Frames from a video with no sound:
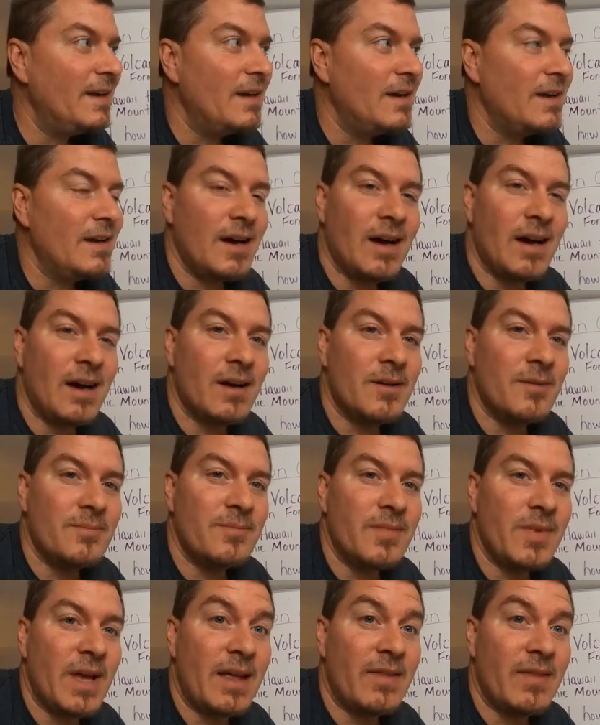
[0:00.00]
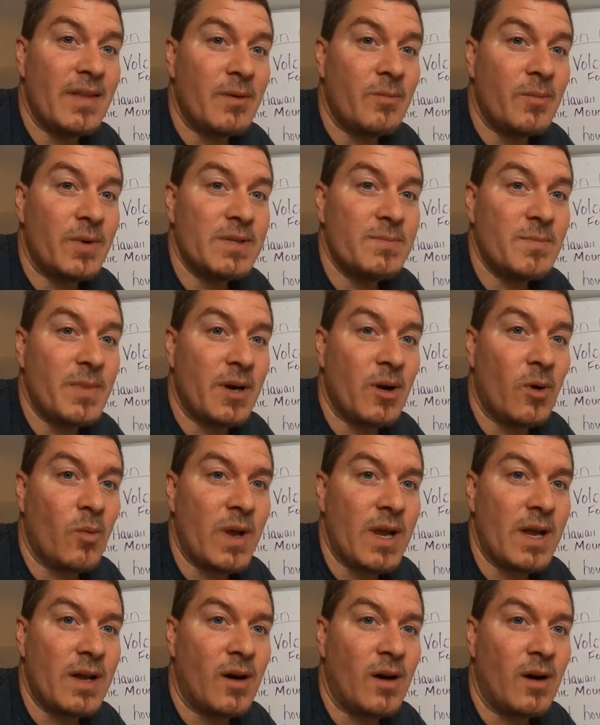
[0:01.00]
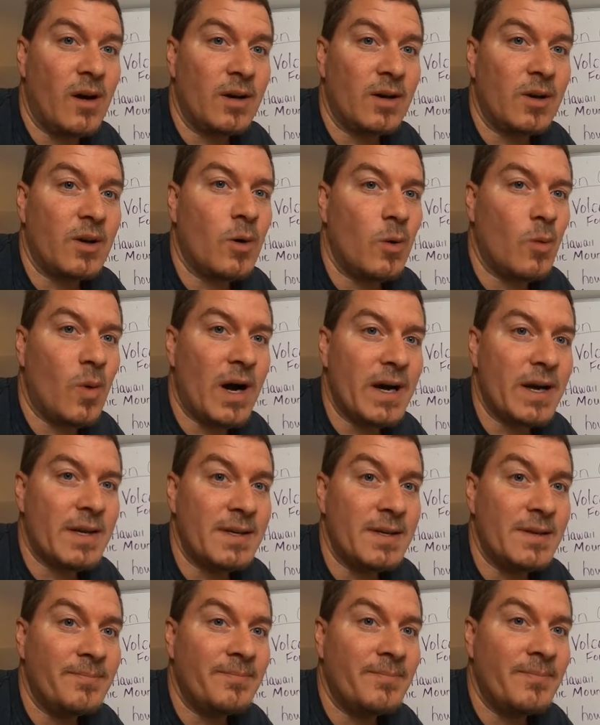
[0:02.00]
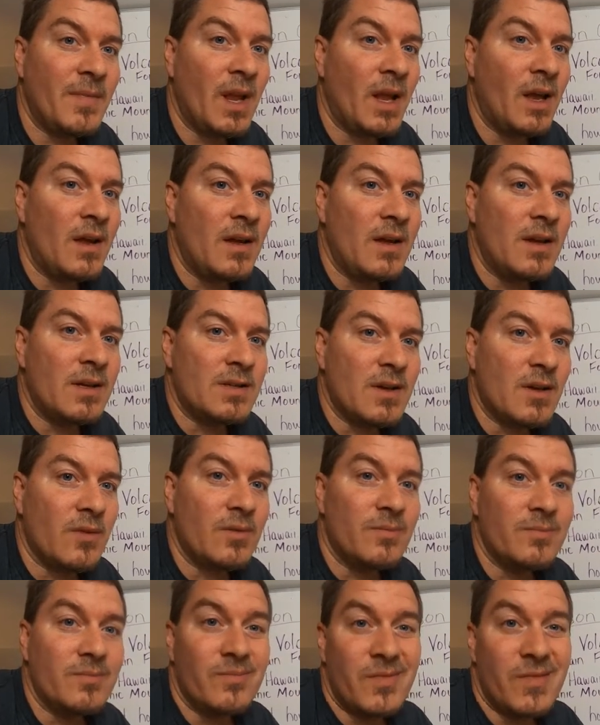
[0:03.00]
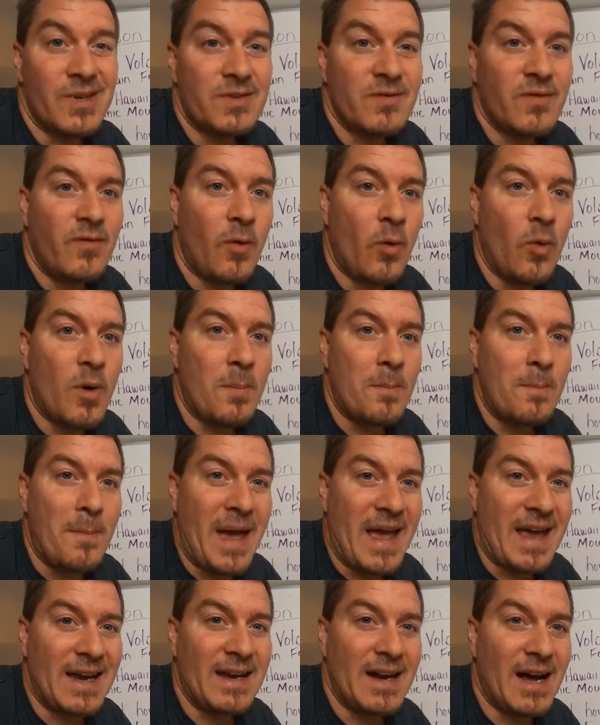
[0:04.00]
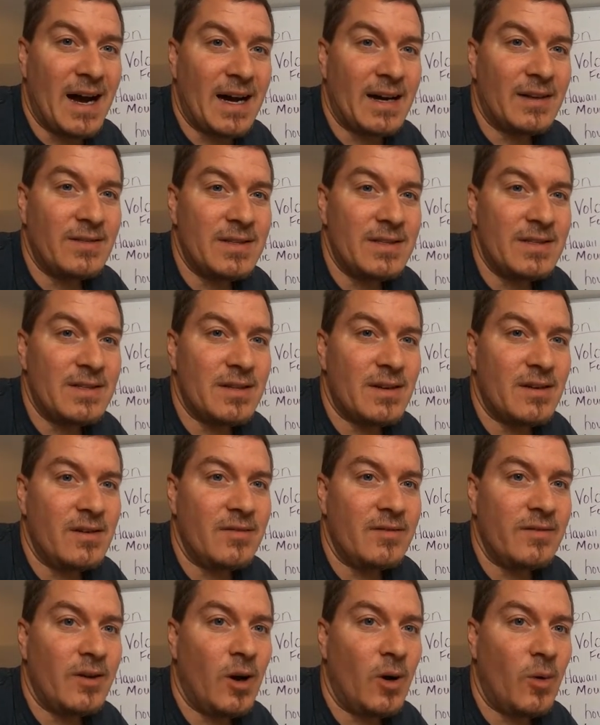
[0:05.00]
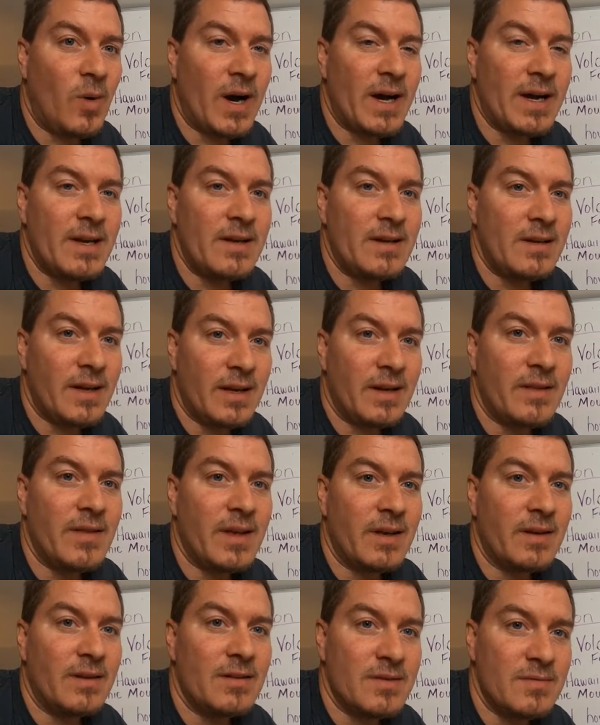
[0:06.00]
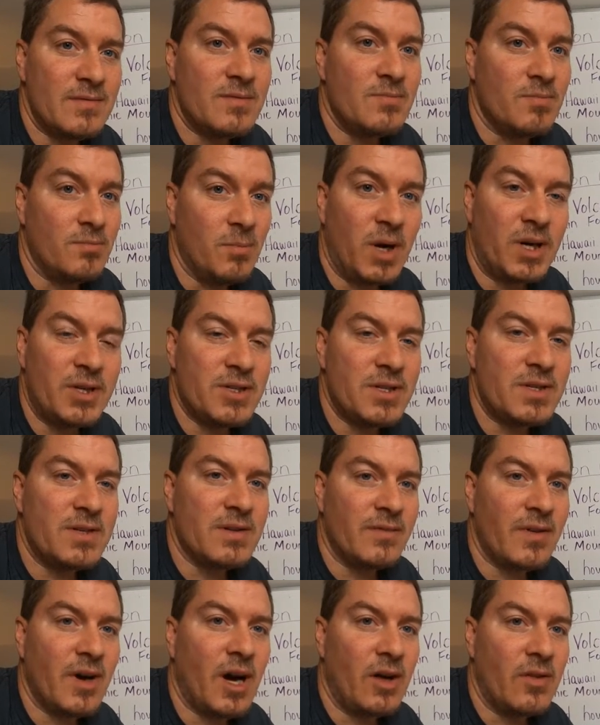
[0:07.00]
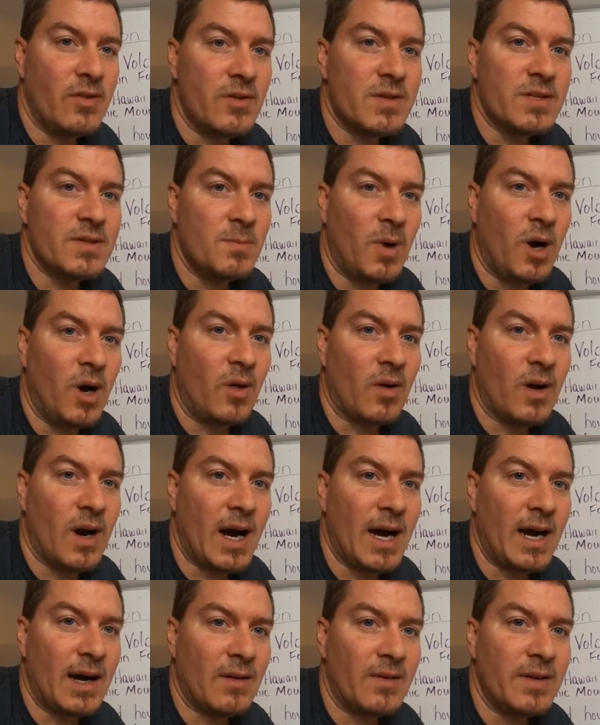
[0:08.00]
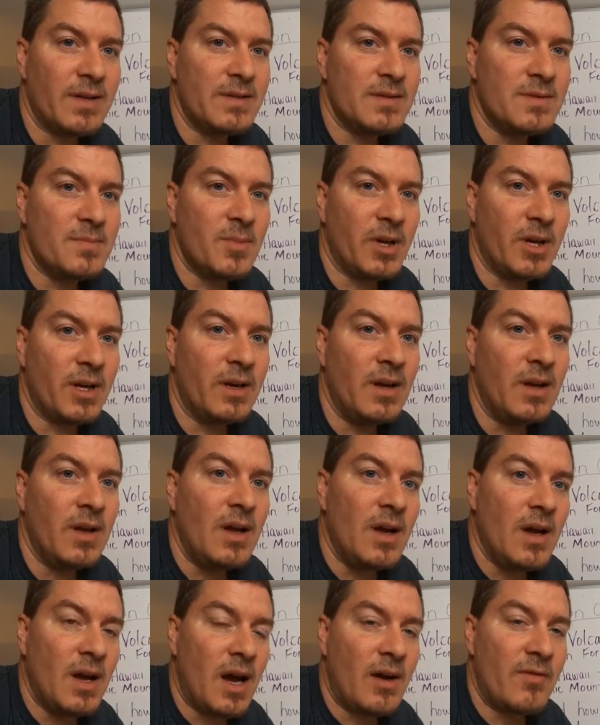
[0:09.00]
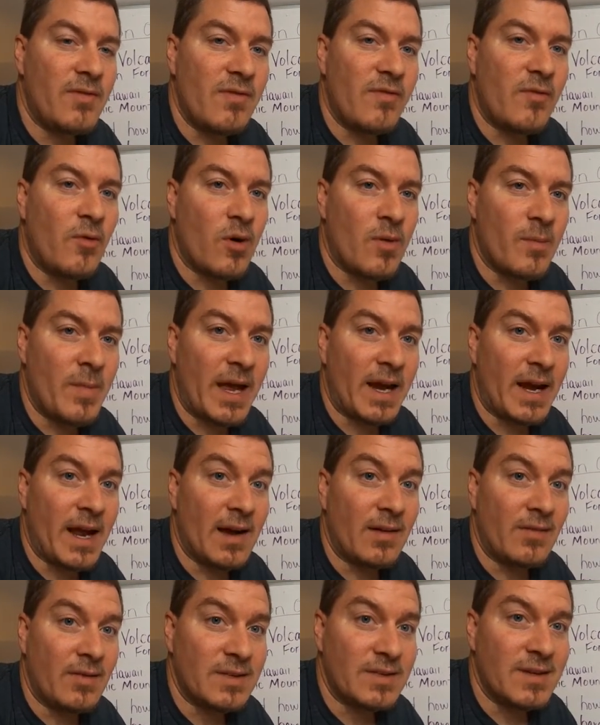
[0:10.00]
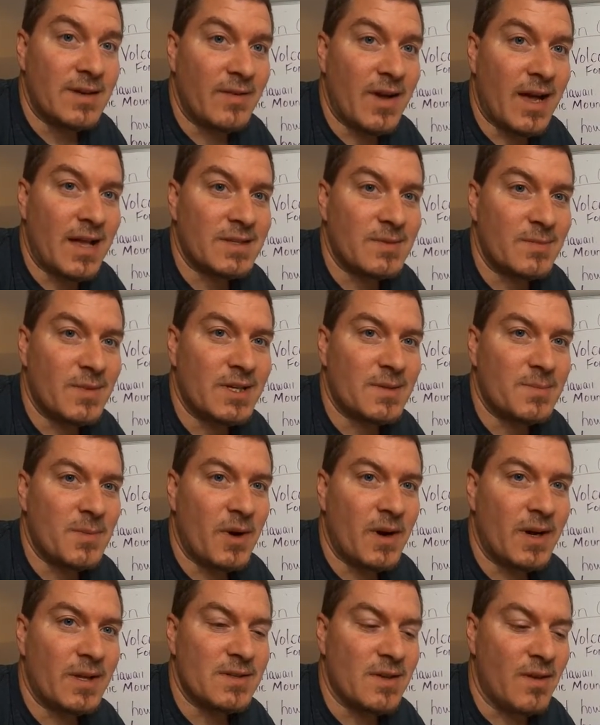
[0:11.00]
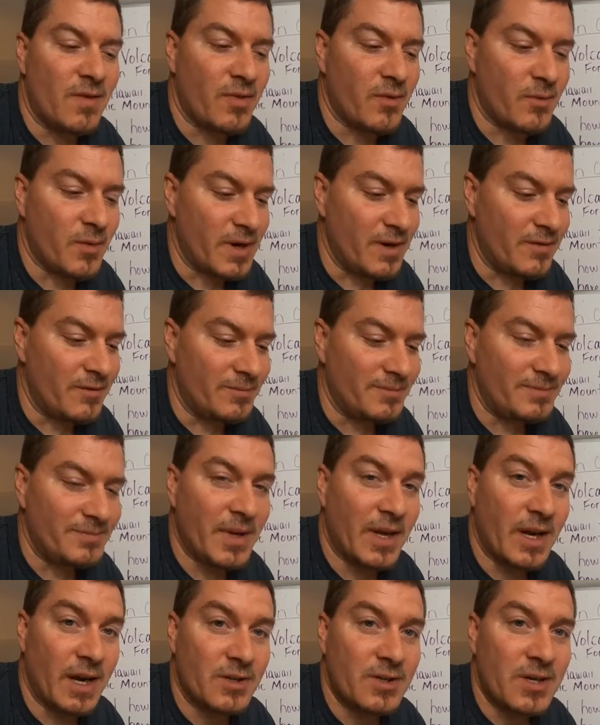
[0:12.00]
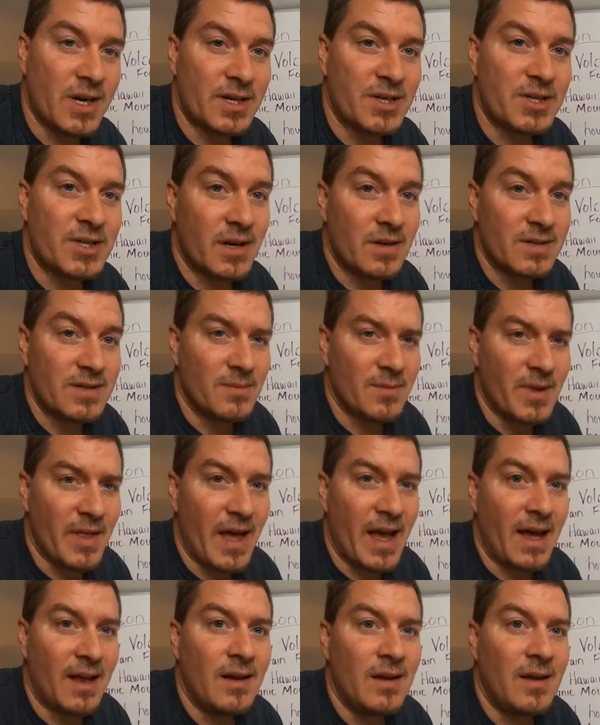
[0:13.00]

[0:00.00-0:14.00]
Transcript: And then we spent a week on Kawaii. So there's 4 main islands of Hawaii and then bunches of other smaller islands. But of the 4 main islands, I've got some experience on 3 of them, and I'll try to share some of that.